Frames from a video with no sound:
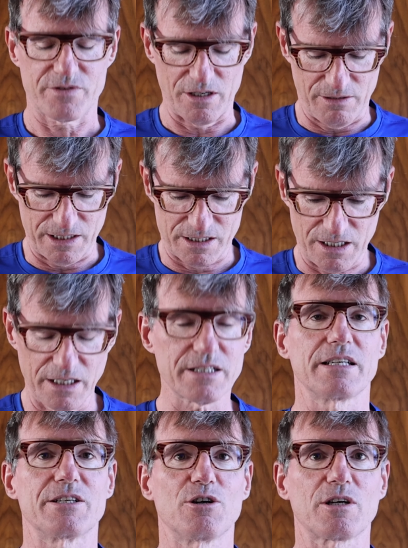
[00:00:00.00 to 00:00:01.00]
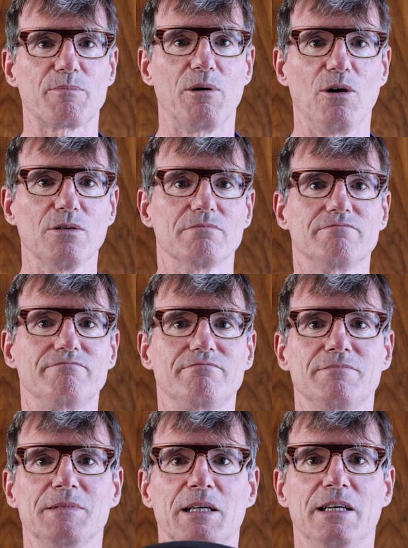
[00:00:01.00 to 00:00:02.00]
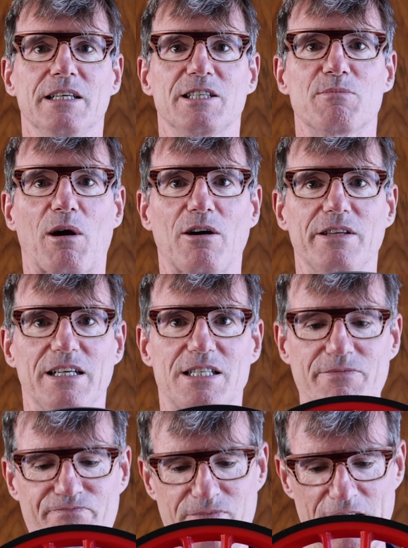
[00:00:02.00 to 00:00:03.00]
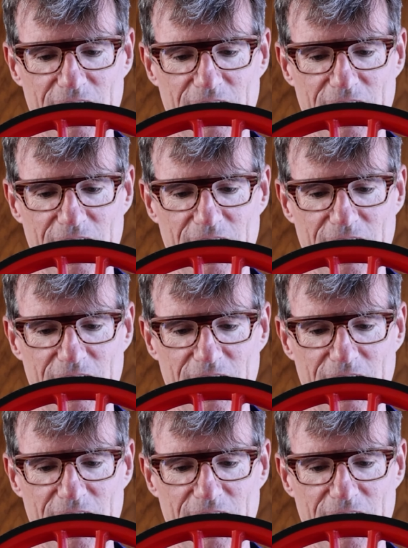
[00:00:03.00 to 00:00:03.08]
So I decided, in talking to Paul, to borrow this.